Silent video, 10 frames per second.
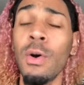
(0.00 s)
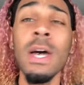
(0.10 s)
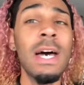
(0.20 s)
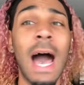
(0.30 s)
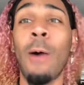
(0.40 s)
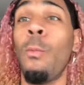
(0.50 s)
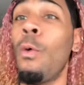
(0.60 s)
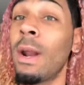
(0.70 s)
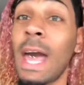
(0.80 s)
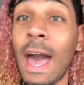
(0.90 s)
I want to
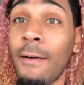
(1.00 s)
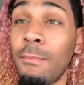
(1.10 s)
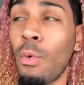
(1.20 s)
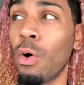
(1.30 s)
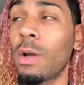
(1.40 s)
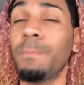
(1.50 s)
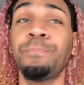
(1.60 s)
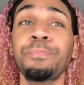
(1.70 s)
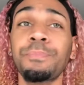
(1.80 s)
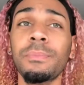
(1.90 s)
have more
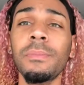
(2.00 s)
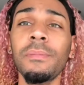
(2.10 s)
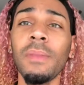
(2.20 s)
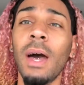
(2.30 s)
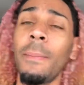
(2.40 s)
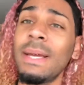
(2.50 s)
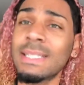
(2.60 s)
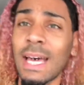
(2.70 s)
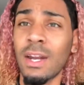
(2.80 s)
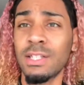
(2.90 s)
insight
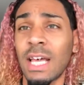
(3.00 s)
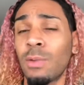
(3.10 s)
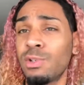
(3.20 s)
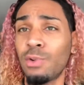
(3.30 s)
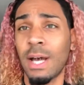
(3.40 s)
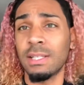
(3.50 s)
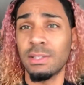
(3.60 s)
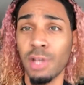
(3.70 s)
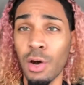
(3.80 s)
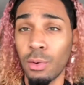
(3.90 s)
on exactly what you guys
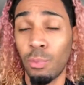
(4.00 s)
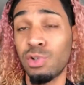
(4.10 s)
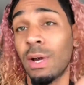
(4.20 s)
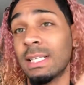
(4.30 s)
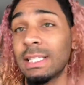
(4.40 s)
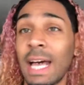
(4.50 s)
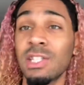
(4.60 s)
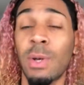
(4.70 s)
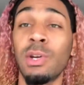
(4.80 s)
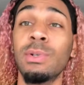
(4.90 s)
know, what you guys like, so I
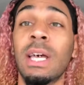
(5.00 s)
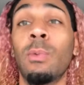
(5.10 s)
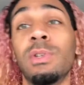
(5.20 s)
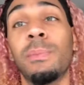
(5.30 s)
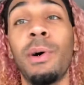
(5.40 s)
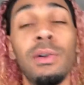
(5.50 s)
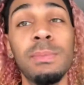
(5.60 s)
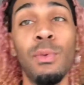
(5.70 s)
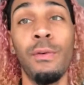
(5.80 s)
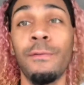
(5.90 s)
know exactly what to post
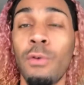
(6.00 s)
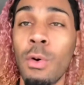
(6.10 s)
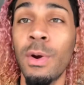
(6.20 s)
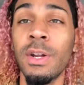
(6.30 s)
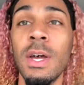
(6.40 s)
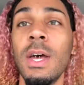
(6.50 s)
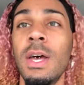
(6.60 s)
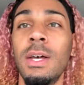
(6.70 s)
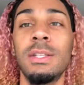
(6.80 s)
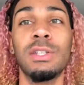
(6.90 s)
moving forward.
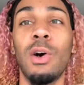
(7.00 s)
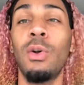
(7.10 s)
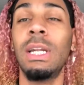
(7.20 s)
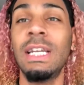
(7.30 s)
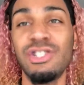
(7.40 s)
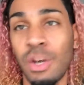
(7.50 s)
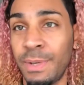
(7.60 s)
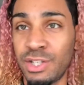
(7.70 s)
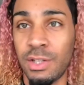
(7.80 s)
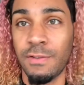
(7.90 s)
So let's jump into
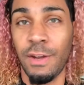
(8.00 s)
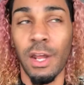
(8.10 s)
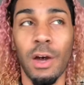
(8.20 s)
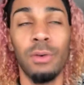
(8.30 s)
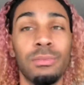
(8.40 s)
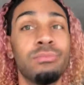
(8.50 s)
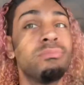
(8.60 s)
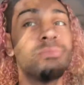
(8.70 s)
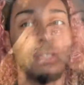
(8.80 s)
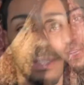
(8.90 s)
this video. With
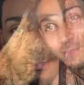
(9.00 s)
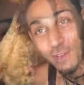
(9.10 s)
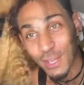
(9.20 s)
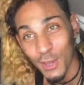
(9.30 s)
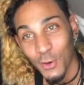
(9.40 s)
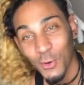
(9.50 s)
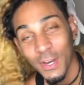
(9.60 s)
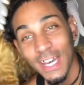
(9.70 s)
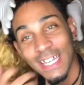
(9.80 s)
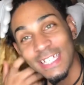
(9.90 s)
another video.
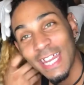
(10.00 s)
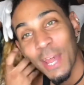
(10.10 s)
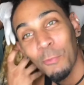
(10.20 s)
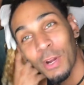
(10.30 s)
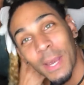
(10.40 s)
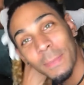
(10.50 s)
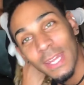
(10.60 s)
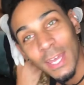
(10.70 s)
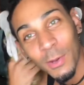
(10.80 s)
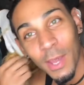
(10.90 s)
Today we're coming
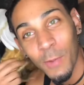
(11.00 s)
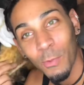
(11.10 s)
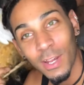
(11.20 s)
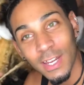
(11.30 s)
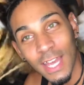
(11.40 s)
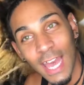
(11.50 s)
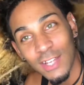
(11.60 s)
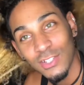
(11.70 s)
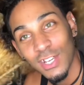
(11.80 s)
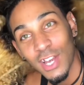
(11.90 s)
in and we're gonna
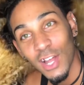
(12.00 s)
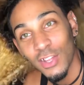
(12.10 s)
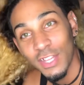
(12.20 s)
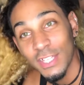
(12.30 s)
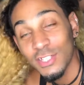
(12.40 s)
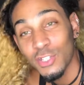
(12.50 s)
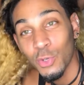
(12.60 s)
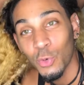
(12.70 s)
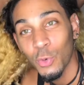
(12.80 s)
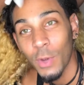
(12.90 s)
actually color this
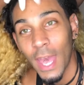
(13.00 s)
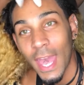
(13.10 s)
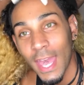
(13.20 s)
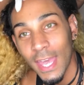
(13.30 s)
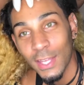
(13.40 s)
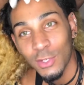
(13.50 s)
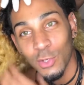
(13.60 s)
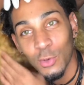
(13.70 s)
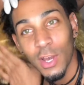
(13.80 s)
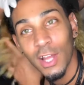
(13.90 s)
to a new
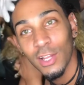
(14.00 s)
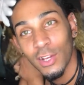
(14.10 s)
color.